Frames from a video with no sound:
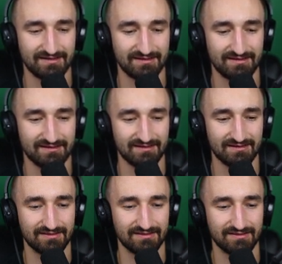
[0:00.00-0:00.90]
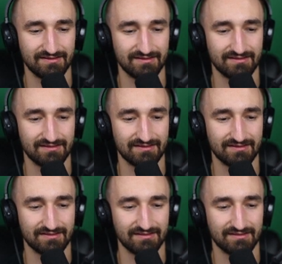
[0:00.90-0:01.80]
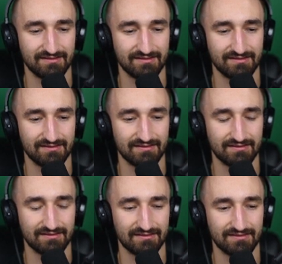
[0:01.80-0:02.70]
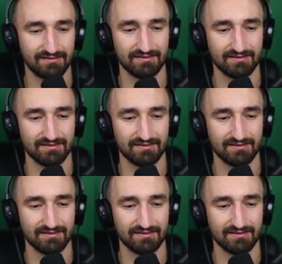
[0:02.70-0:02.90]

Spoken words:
[no speech]